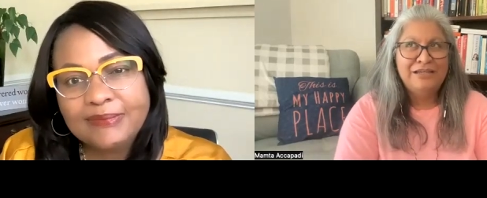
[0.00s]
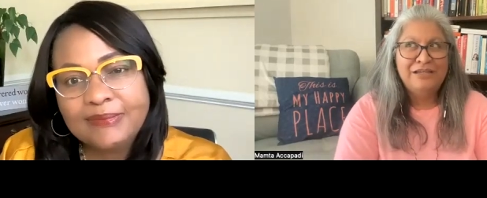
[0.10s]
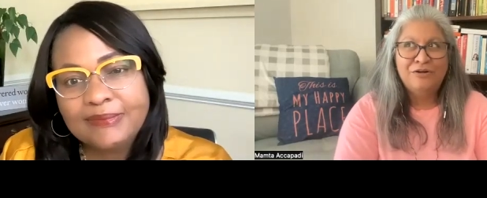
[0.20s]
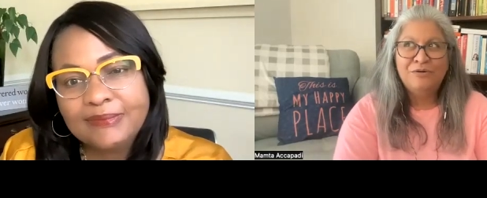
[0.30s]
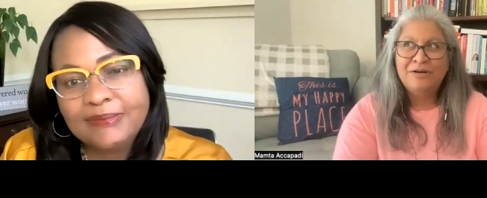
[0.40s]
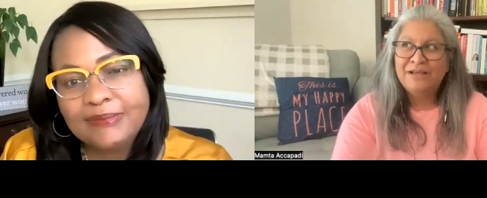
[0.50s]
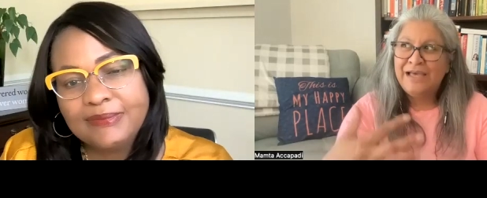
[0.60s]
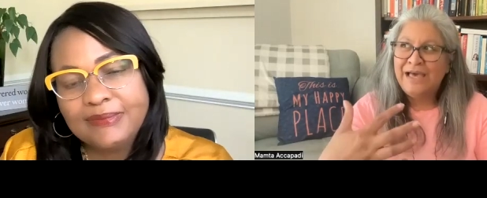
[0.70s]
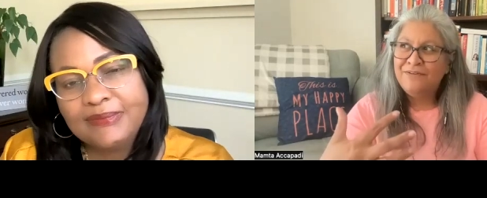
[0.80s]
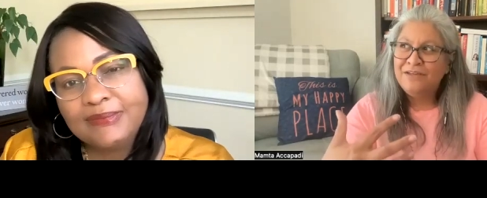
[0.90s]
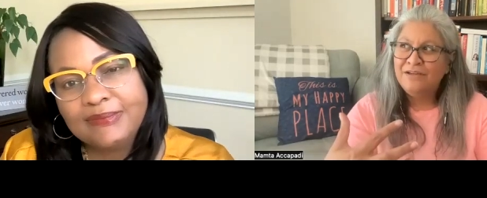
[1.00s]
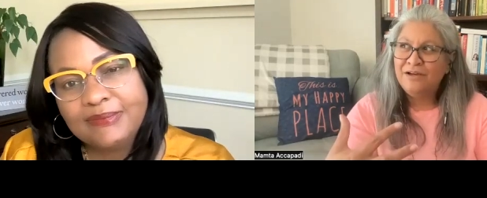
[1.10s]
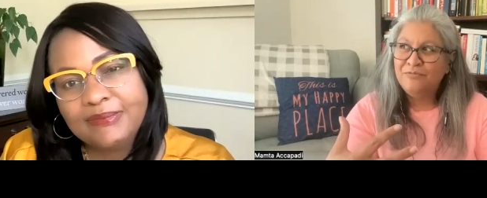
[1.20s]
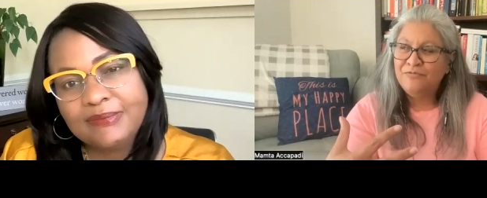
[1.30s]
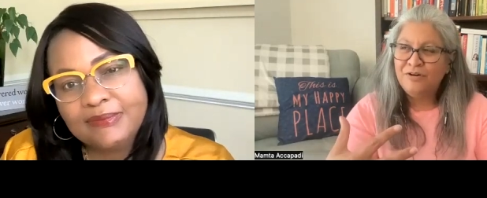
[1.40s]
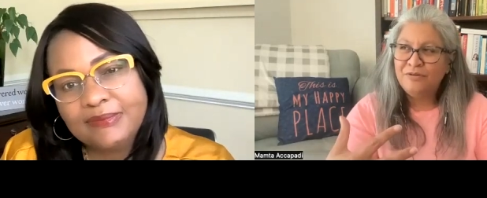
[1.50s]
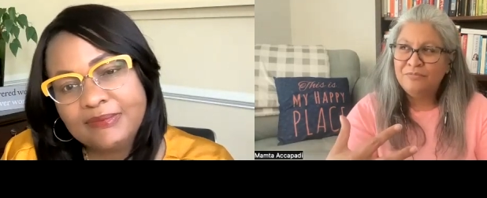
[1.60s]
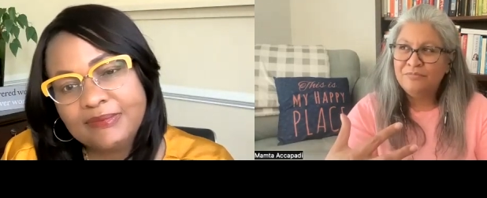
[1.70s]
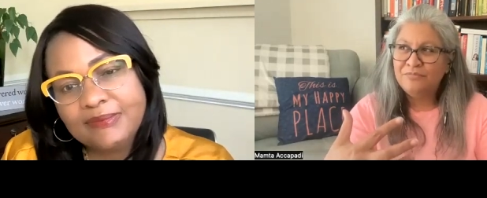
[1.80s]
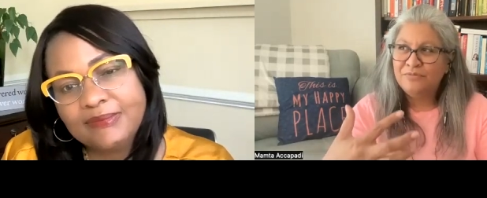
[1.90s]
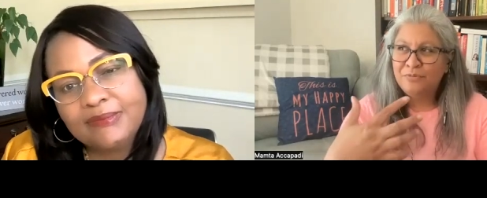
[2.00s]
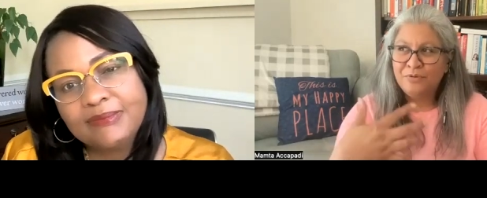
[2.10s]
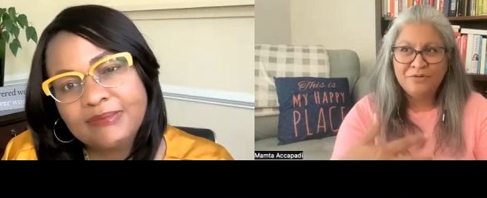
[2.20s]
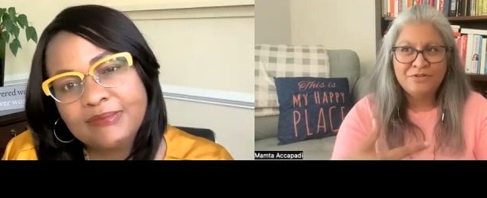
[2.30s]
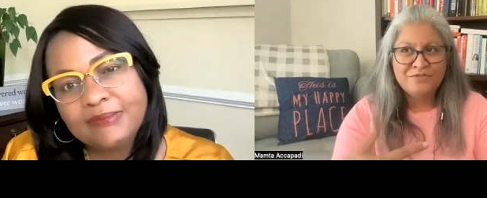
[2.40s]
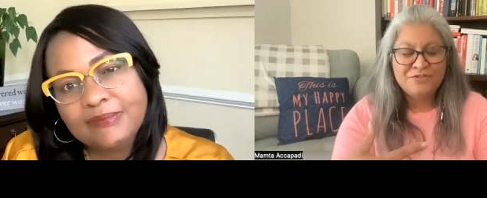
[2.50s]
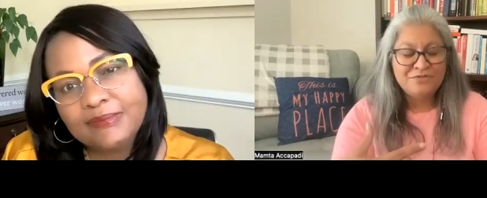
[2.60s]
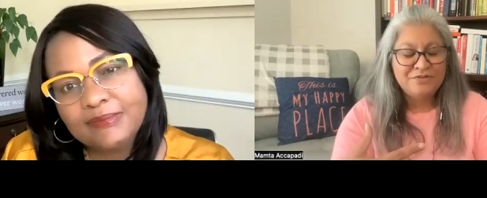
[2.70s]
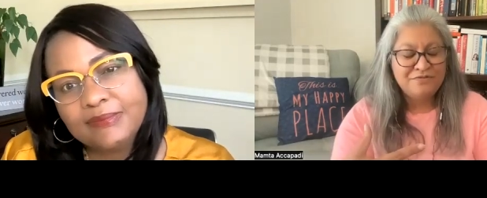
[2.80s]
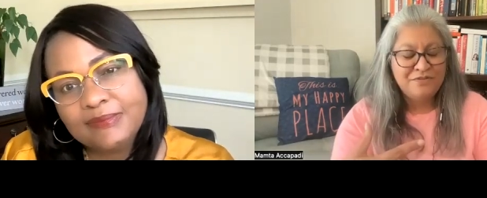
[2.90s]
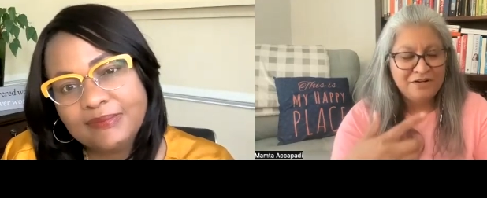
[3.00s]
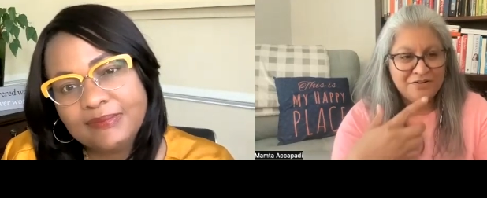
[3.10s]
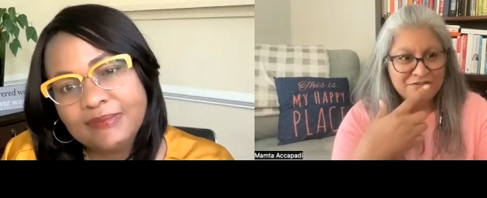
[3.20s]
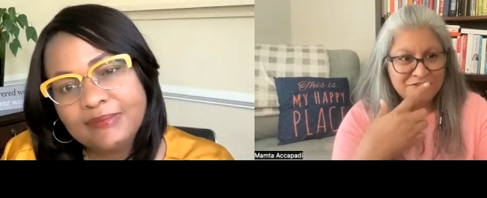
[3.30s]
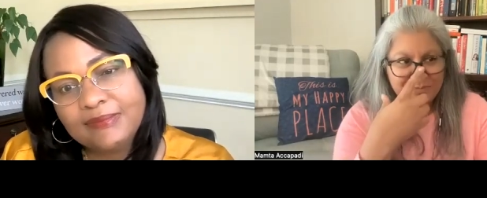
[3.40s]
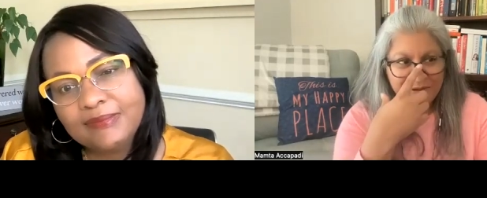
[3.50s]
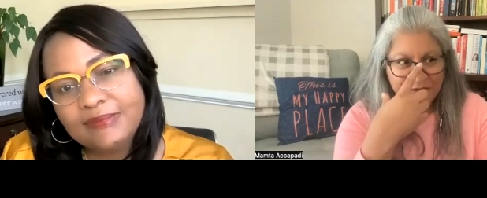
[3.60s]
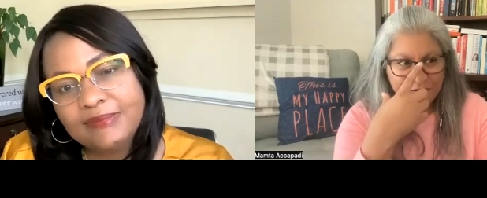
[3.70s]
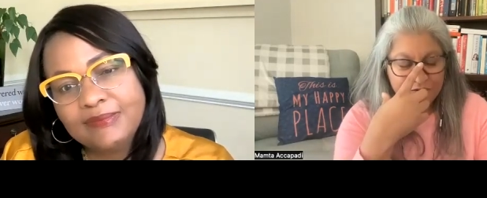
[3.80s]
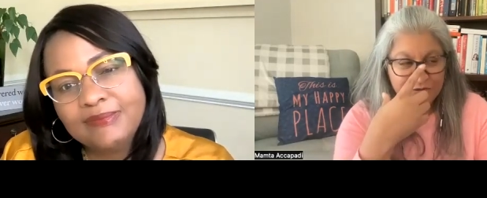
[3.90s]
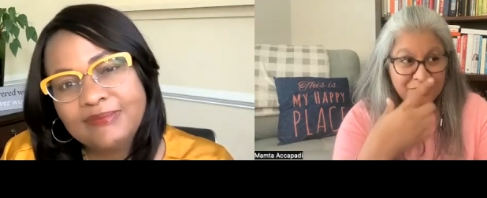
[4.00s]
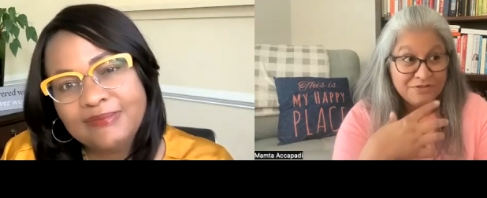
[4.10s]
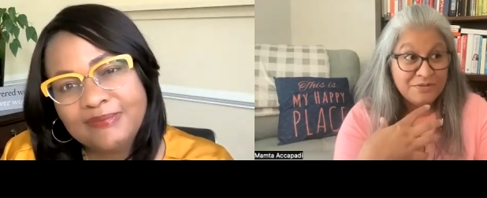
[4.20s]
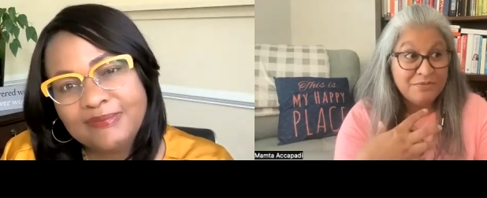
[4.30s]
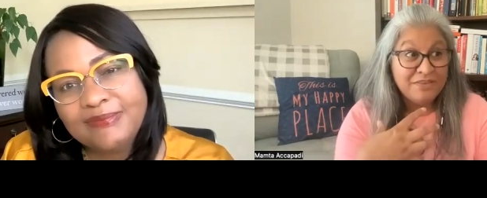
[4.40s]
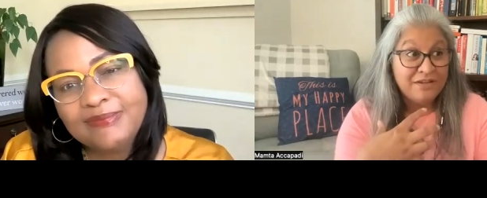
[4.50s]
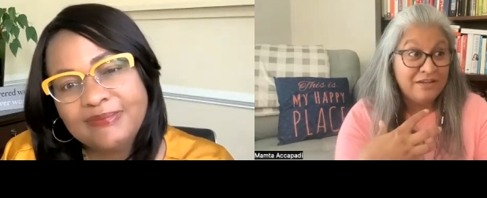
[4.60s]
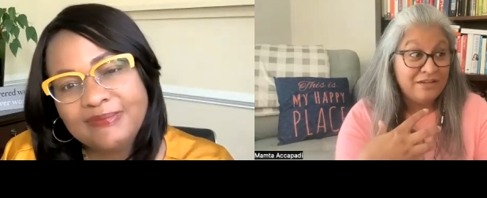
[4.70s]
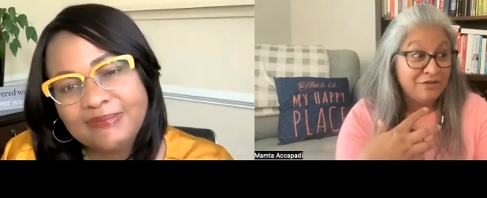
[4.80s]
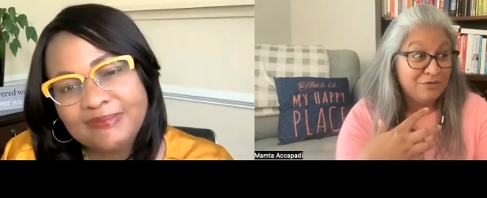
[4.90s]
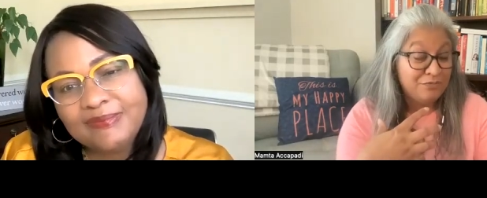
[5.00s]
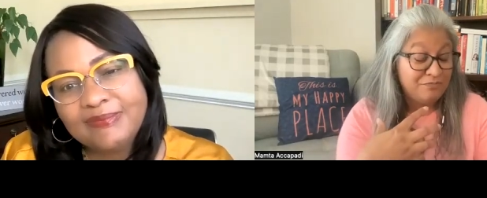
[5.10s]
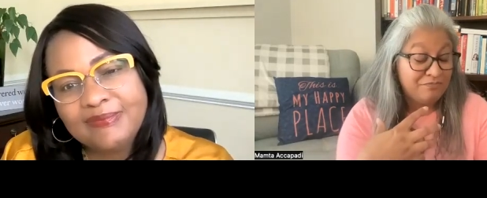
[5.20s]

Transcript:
Speaker 1: you know, having come from the world of student affairs in my own career, something that I, you know,